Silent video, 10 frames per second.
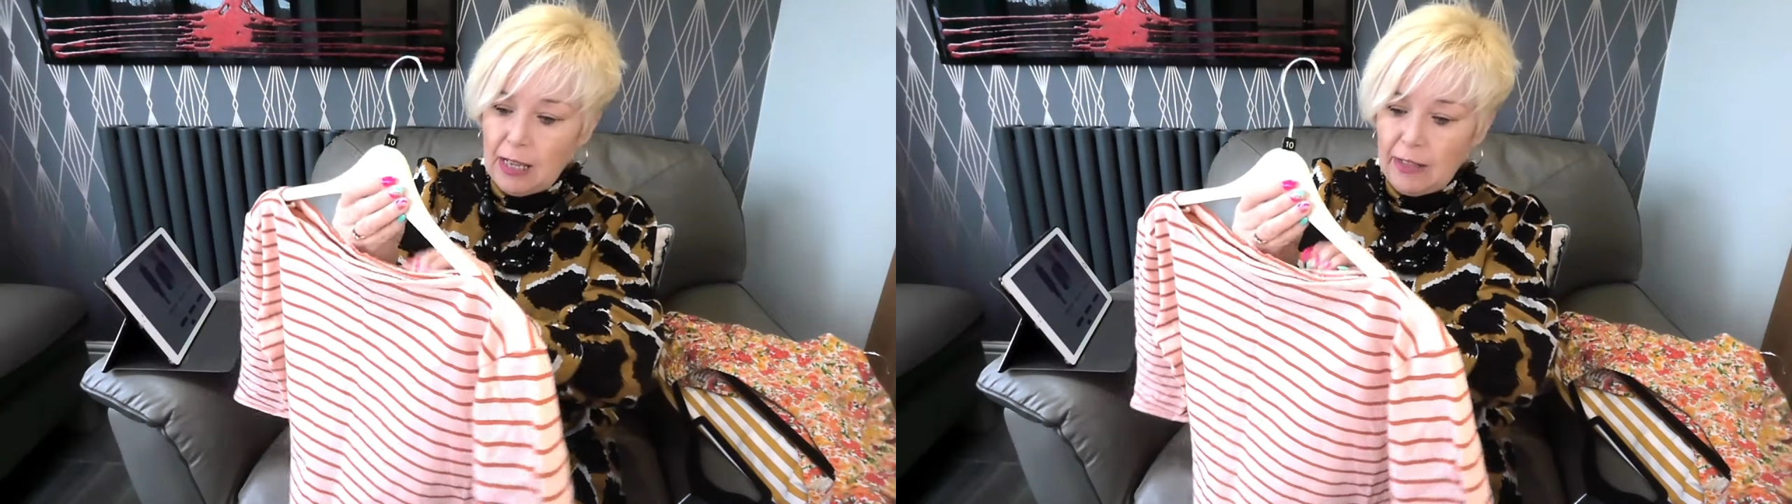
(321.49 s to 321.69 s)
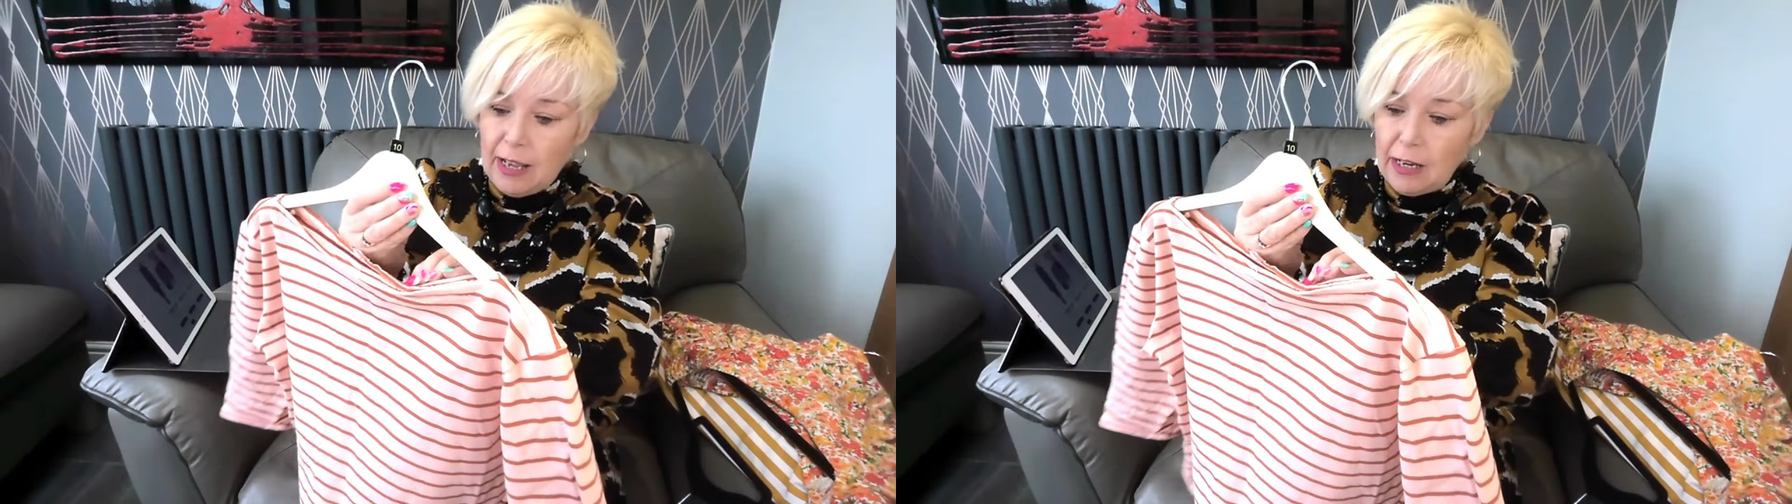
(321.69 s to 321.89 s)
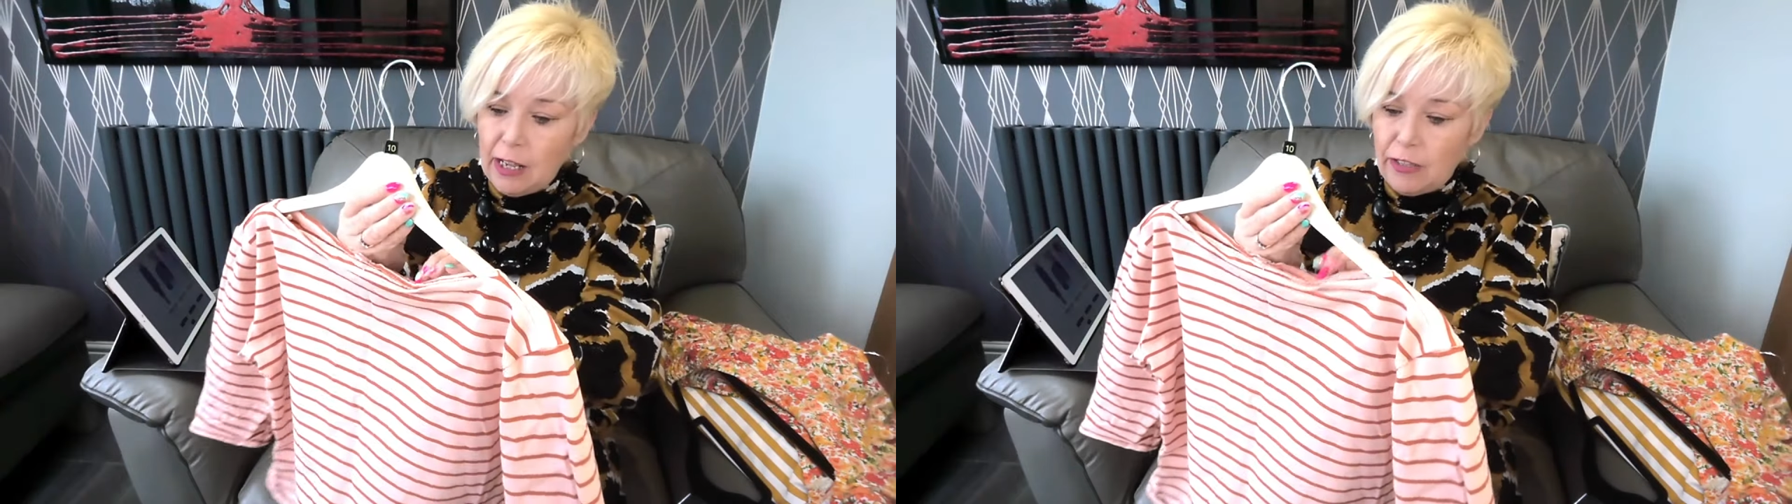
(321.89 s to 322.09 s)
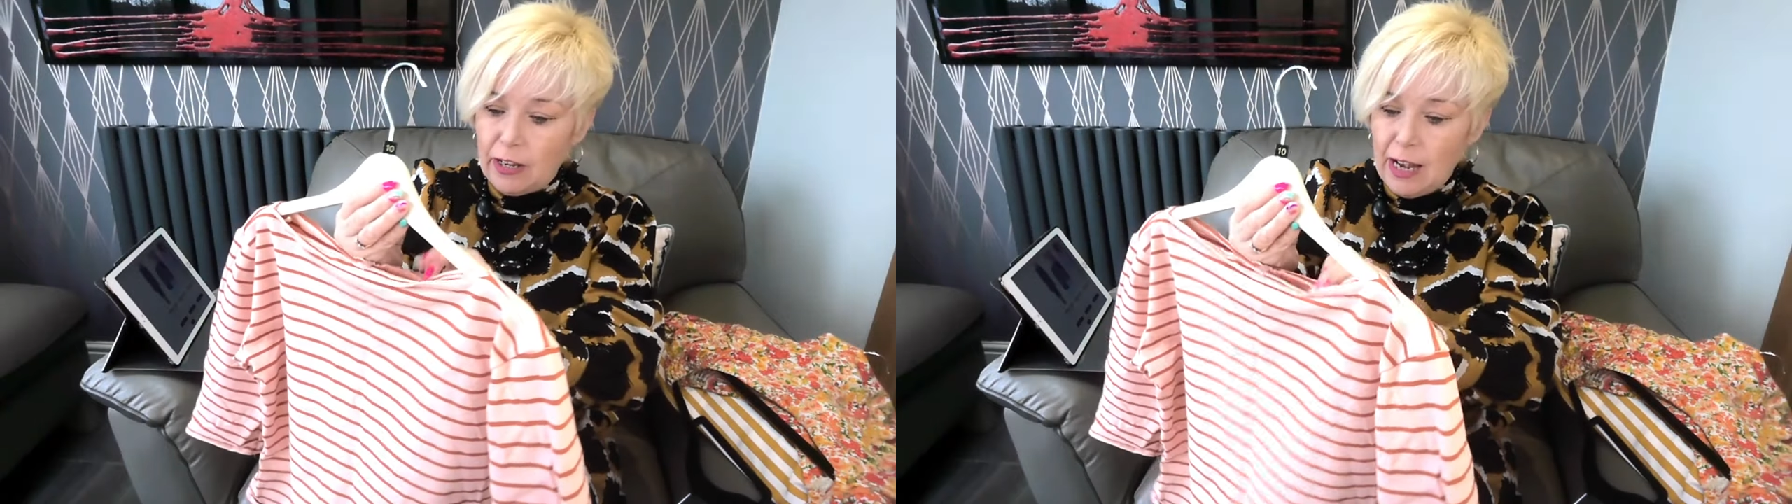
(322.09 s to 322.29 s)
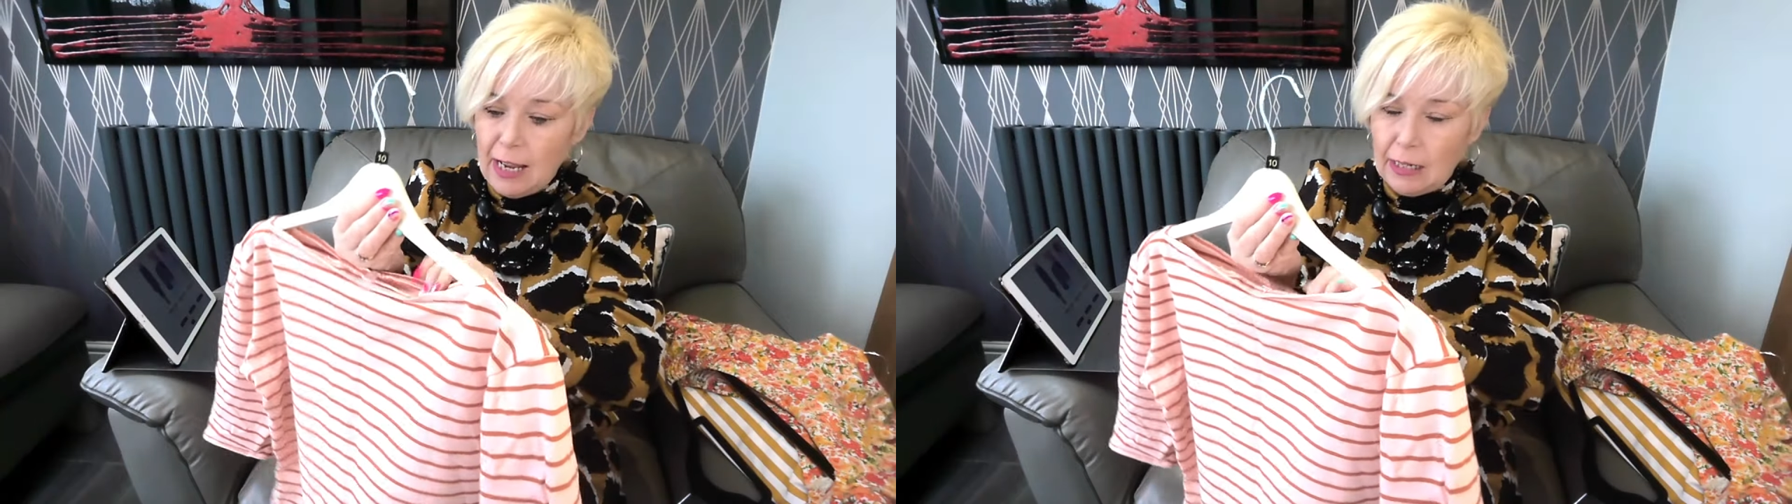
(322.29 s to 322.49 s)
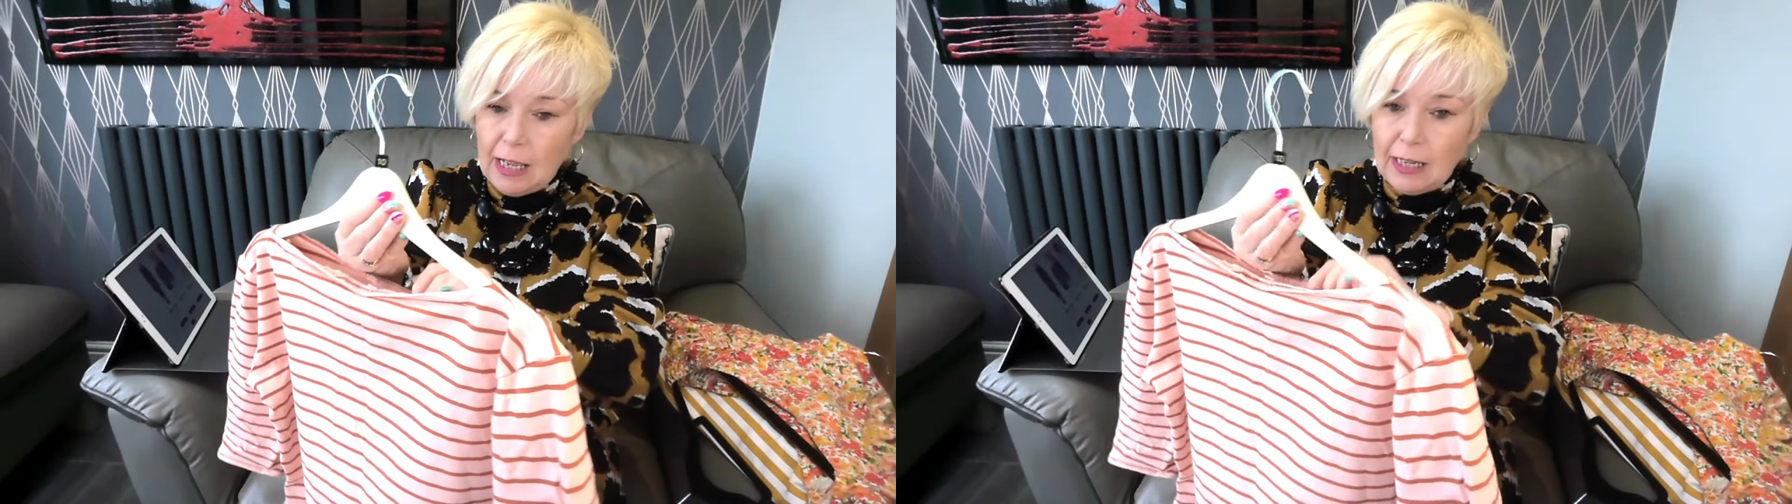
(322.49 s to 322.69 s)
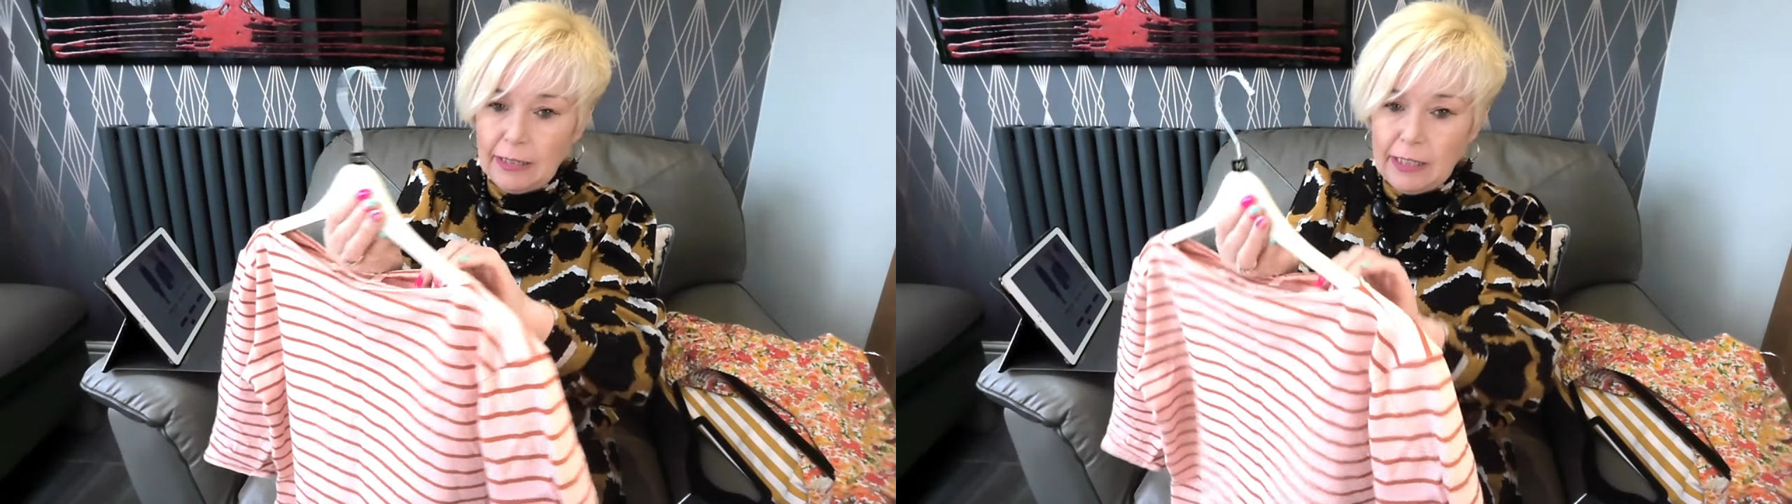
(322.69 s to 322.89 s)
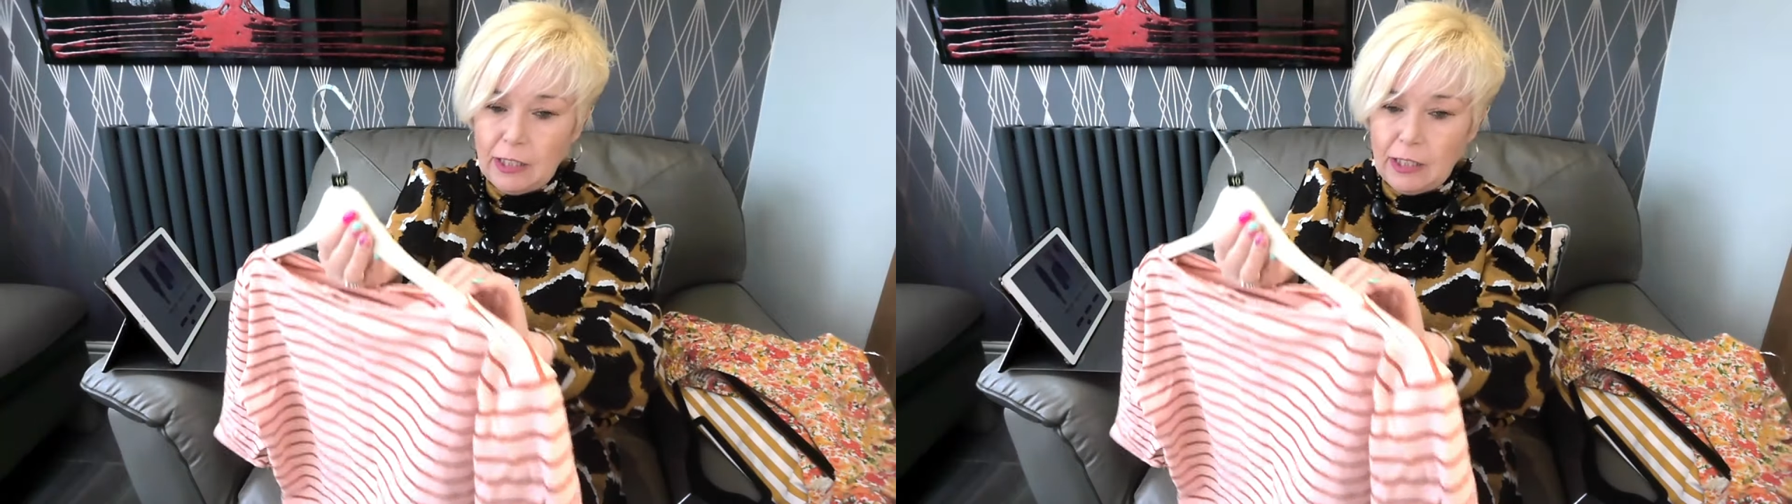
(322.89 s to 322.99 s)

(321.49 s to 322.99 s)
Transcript: And then the neckline